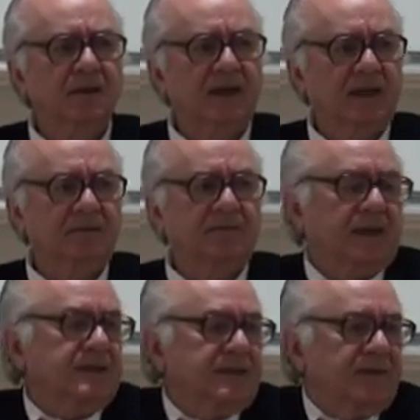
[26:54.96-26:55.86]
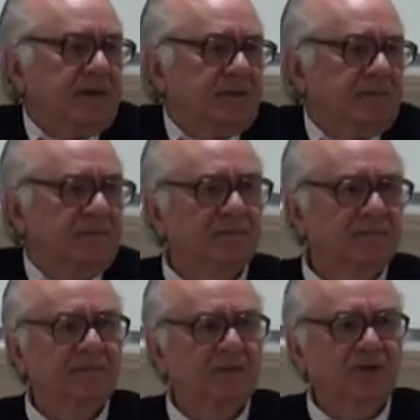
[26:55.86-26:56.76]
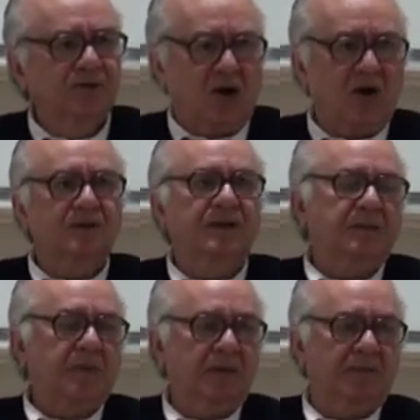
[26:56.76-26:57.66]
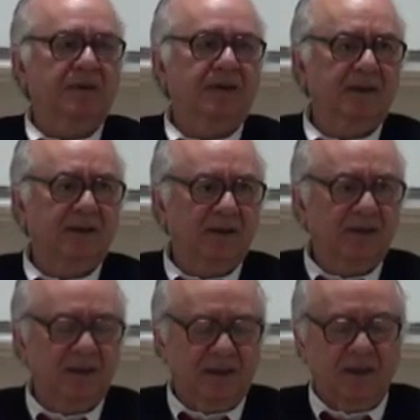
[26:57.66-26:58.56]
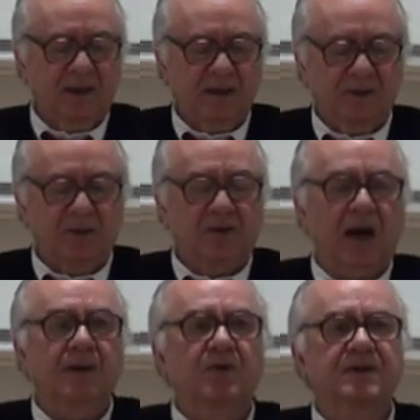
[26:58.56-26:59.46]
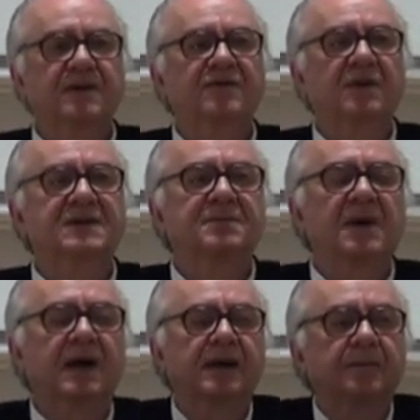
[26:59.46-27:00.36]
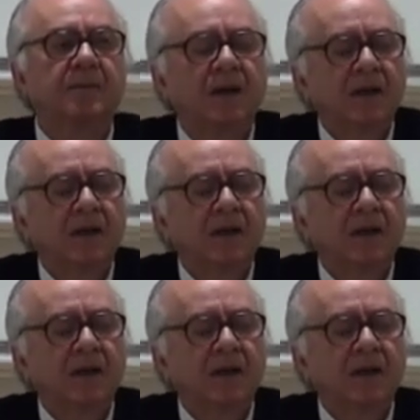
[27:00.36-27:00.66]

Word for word: And there is even talk that probably he, Durkheim was influenced by him.